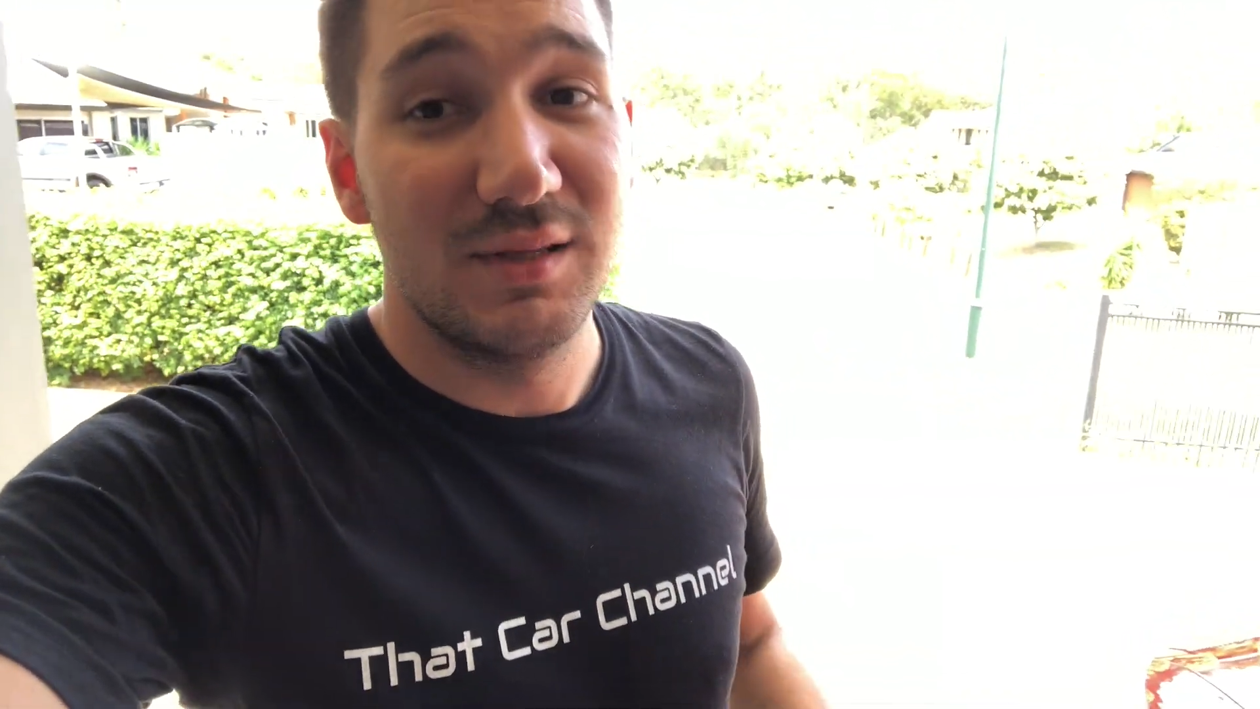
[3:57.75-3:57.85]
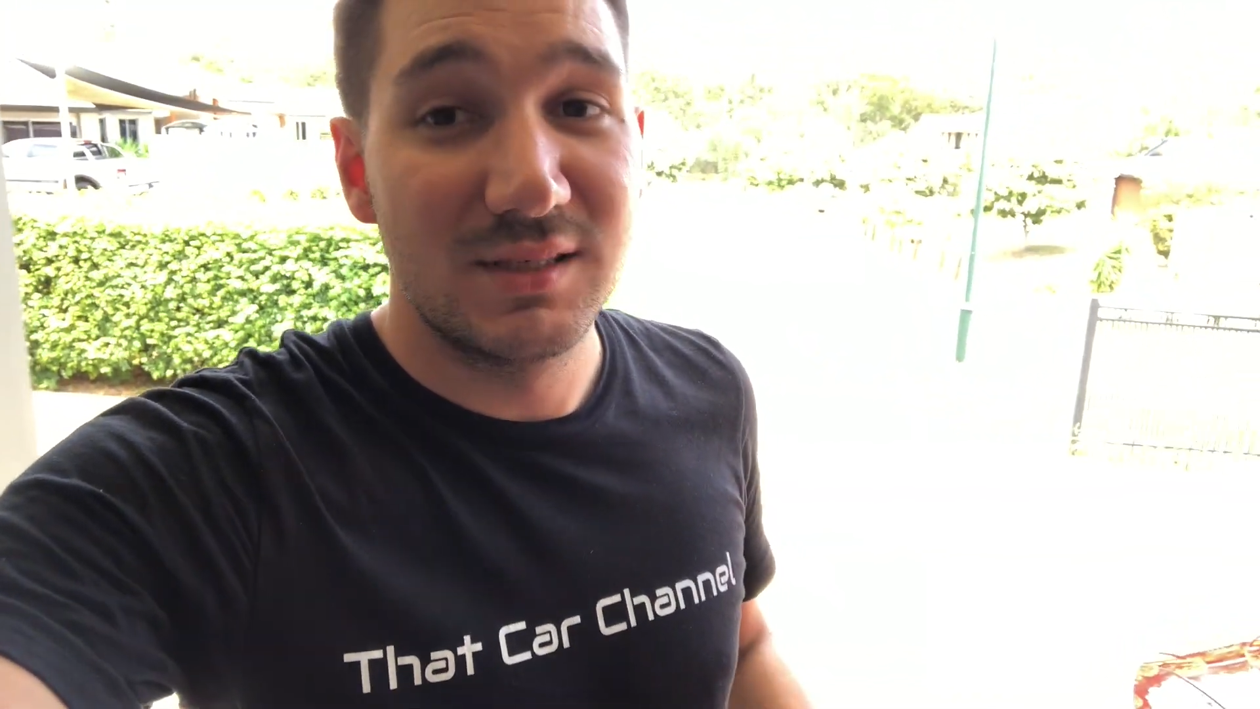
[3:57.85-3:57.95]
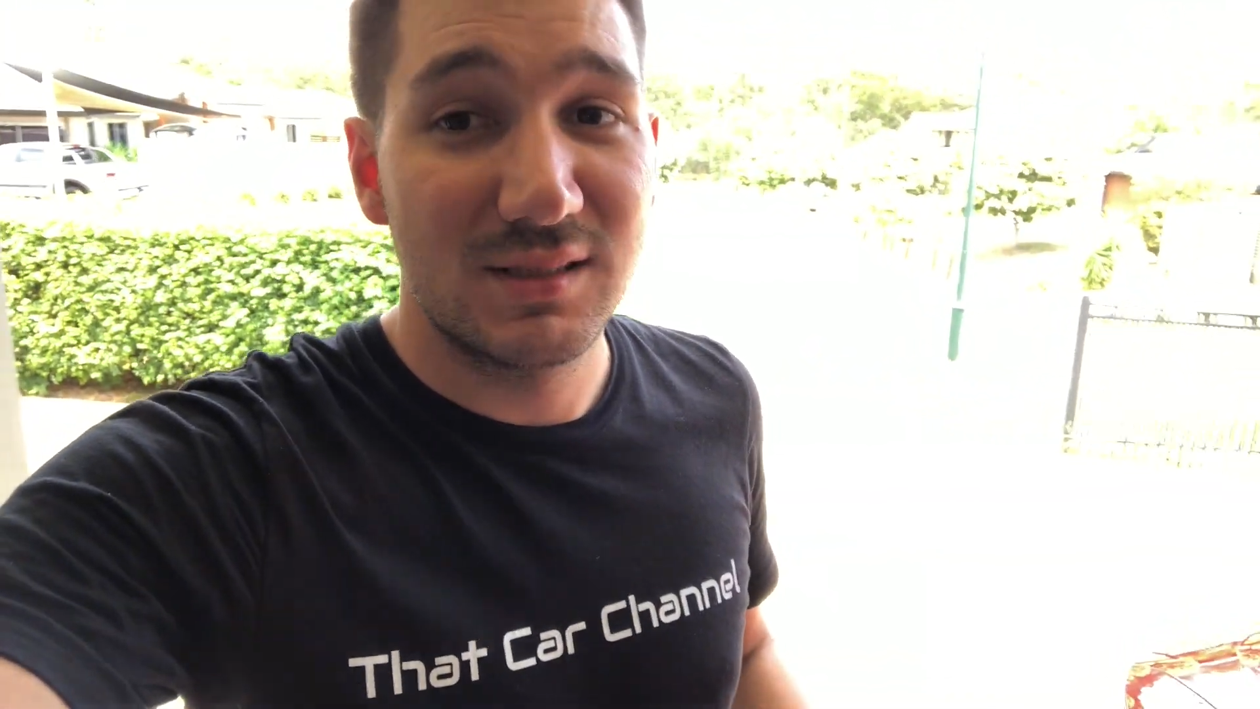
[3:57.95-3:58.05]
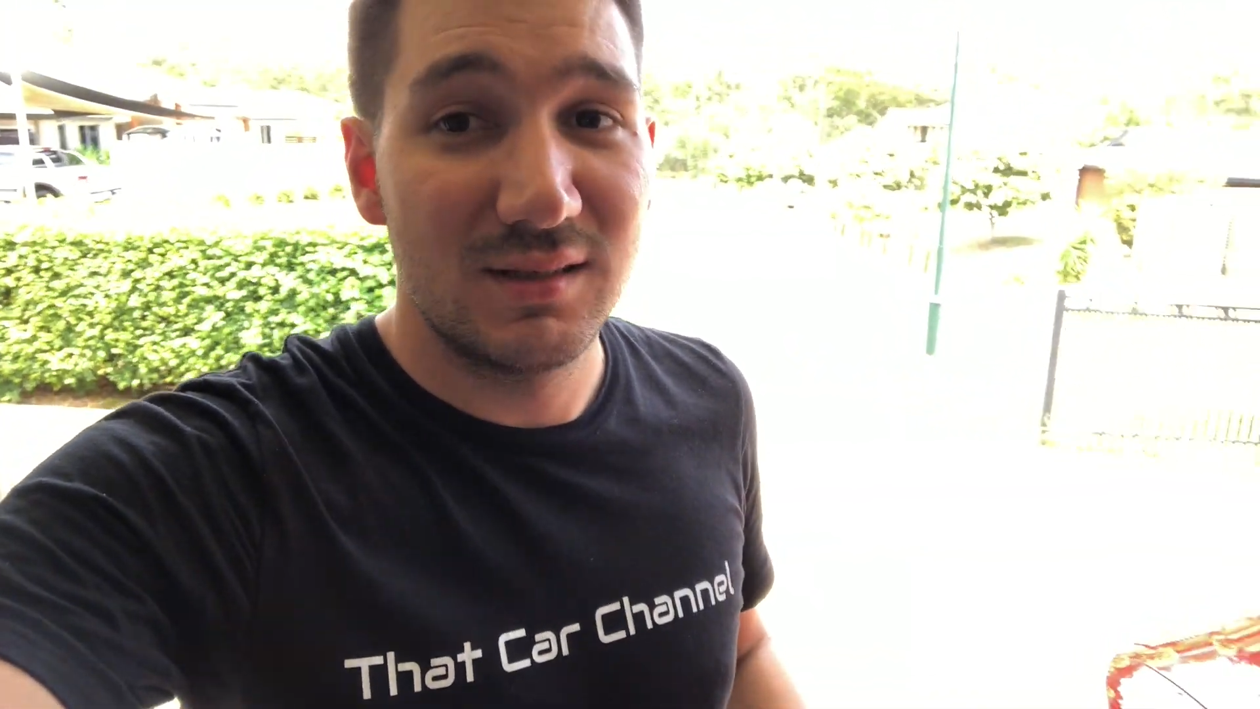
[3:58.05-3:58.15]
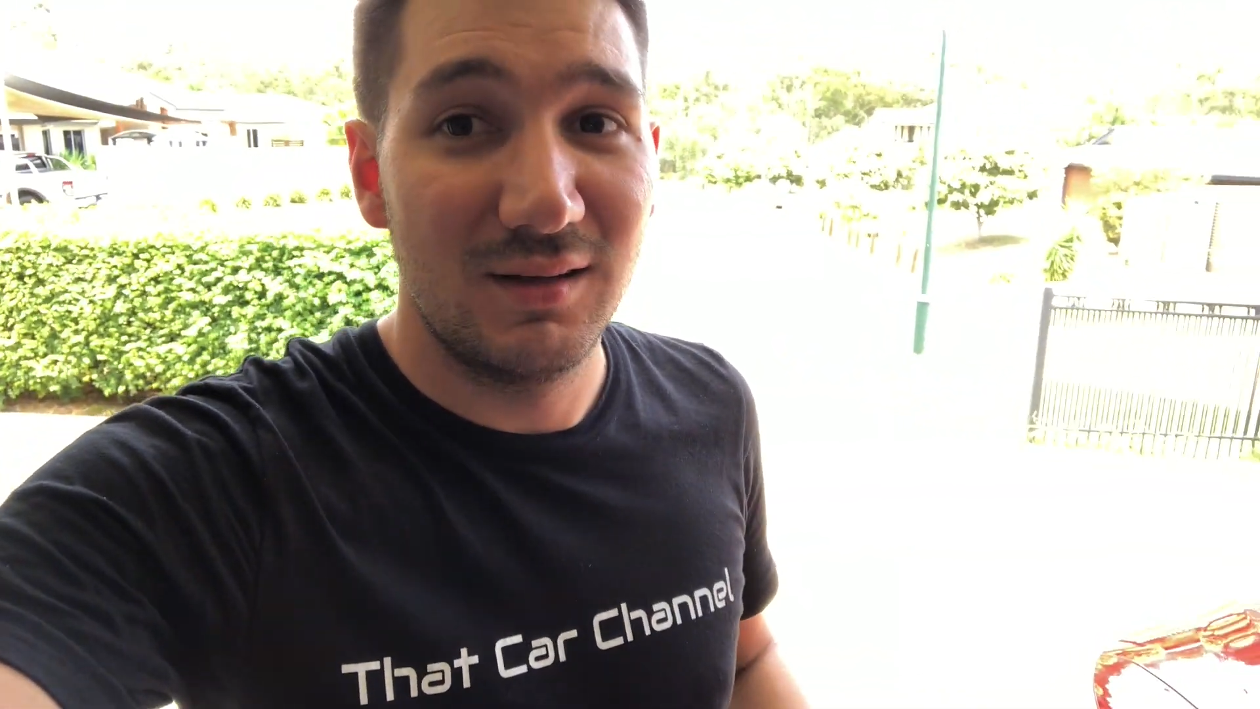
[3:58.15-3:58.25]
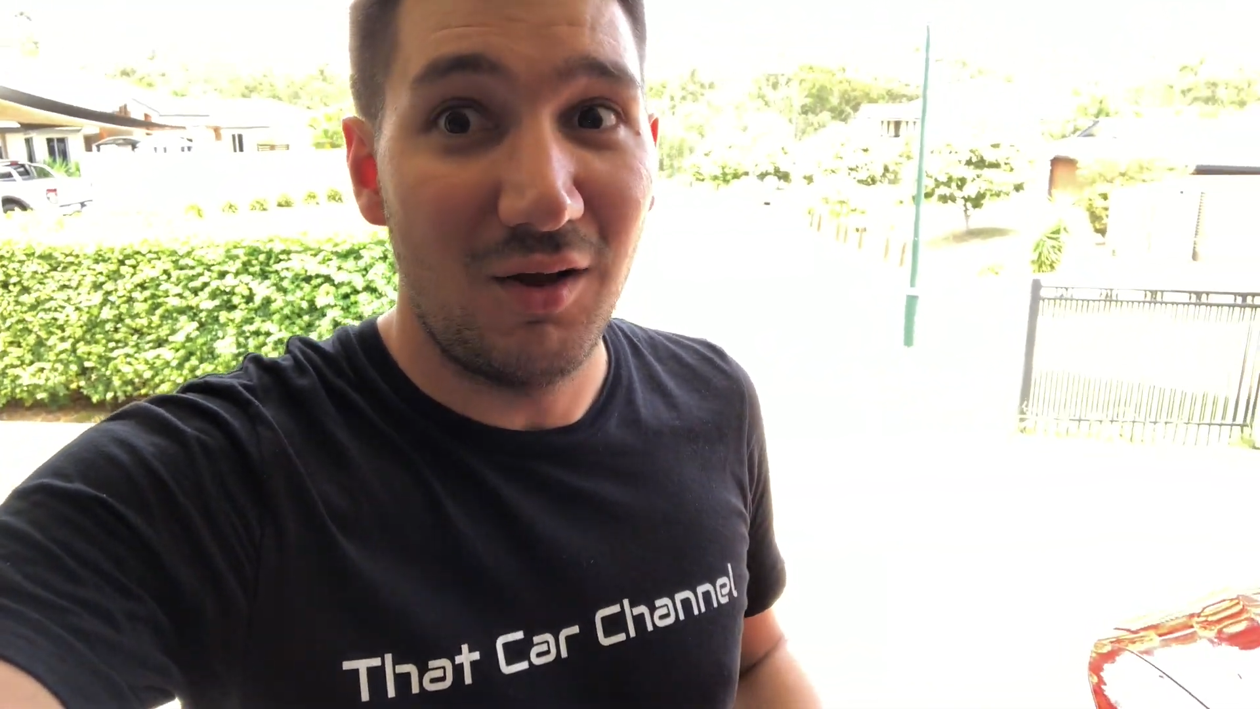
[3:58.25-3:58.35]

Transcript: it's